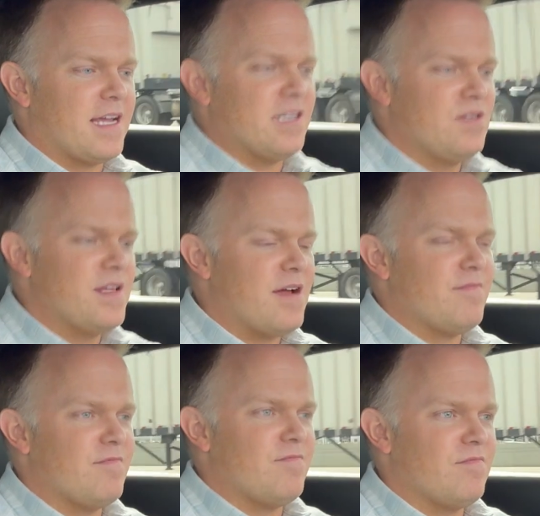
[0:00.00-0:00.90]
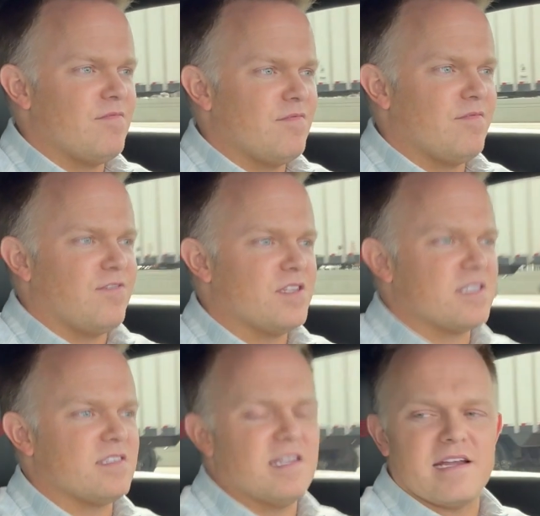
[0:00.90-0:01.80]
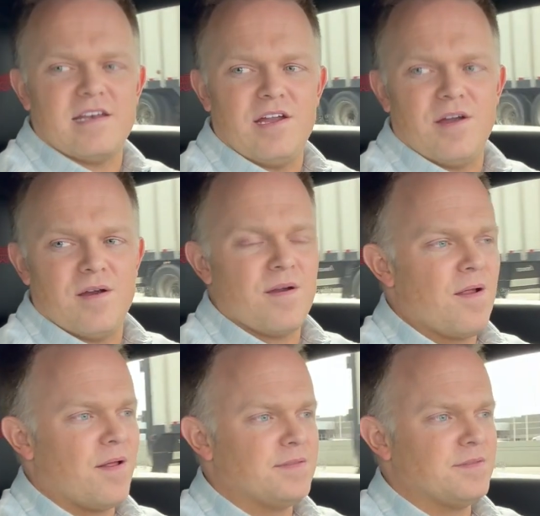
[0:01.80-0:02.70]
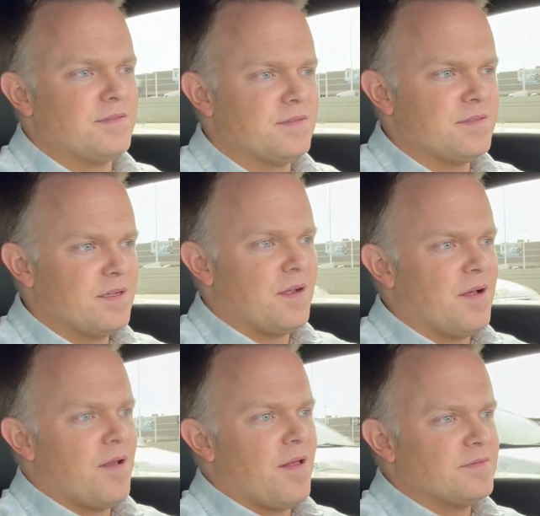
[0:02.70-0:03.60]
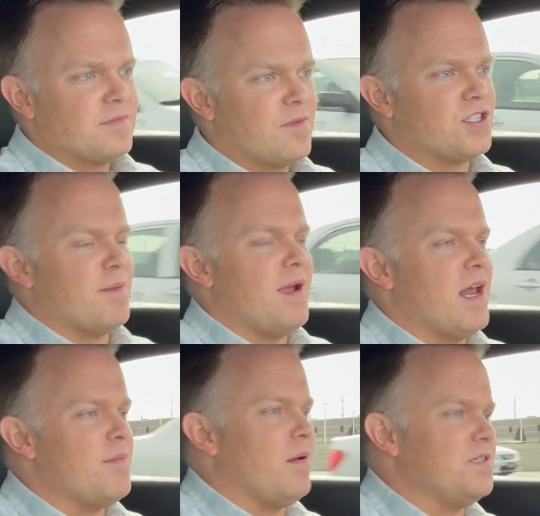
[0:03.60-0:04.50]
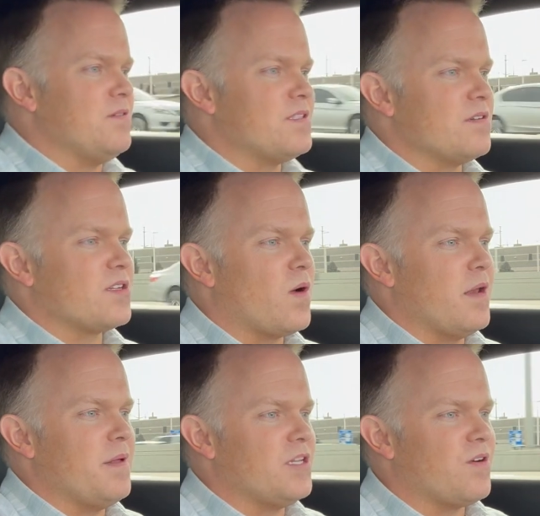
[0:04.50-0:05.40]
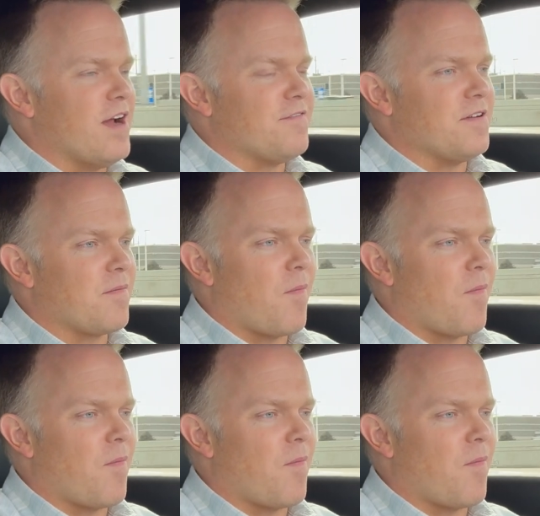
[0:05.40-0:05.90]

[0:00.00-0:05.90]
can do that for just a second here, which I may not be able to because there's quite a bit of traffic.